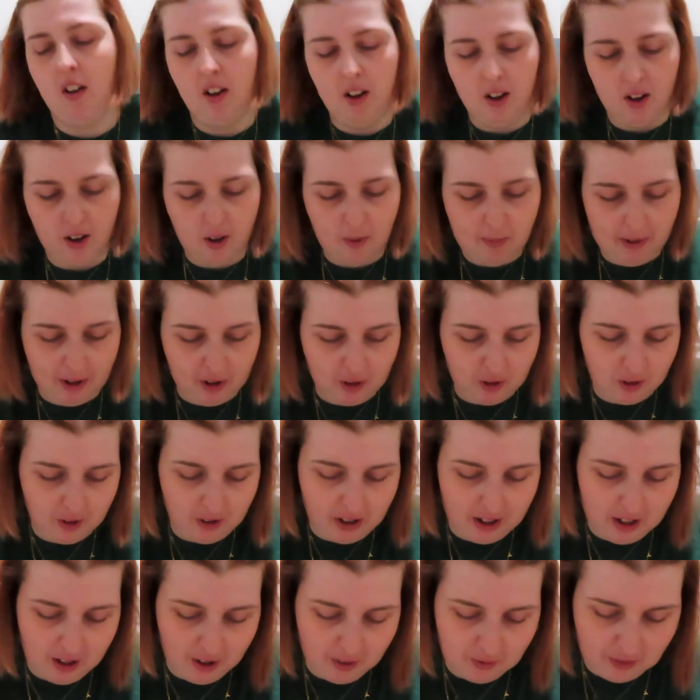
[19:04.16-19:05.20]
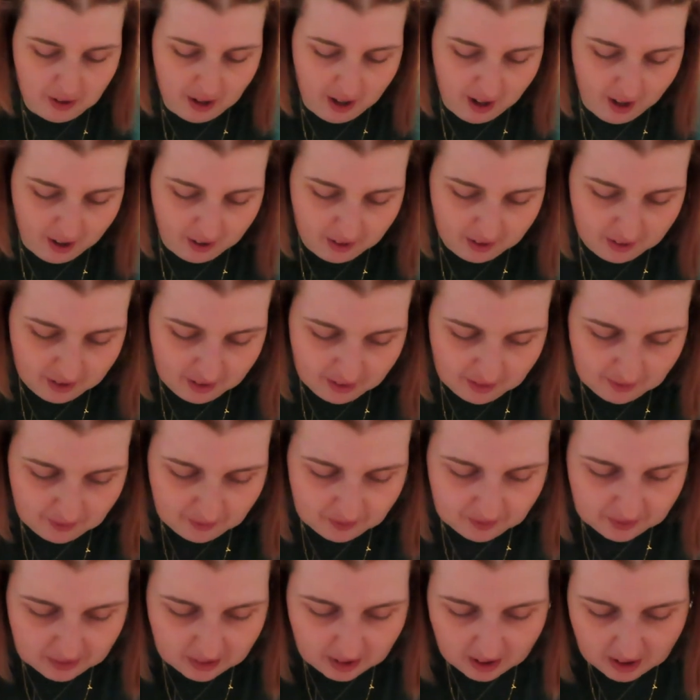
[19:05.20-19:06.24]
oh my god, I love that.
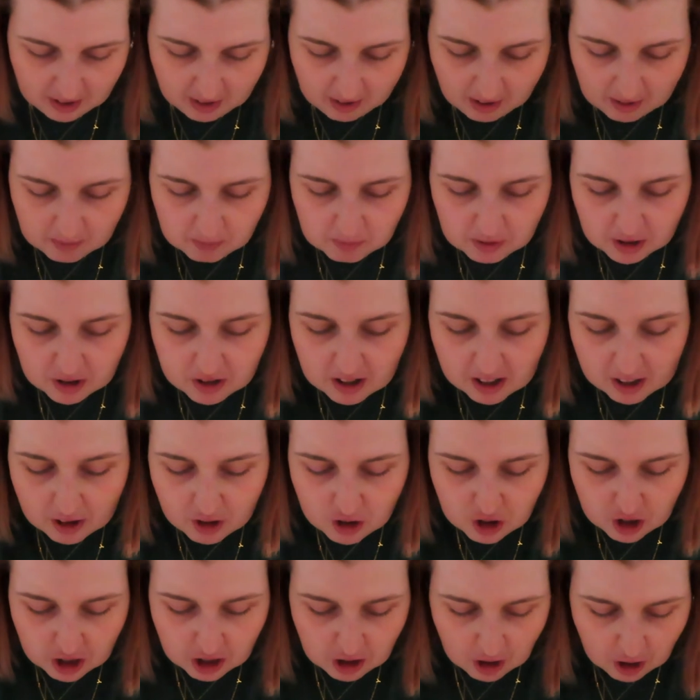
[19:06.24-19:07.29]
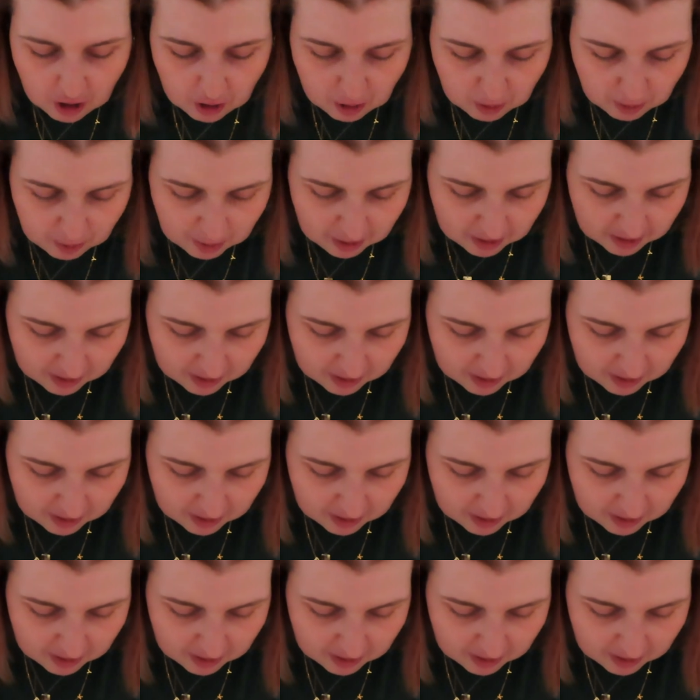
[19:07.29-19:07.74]
It's like she knew.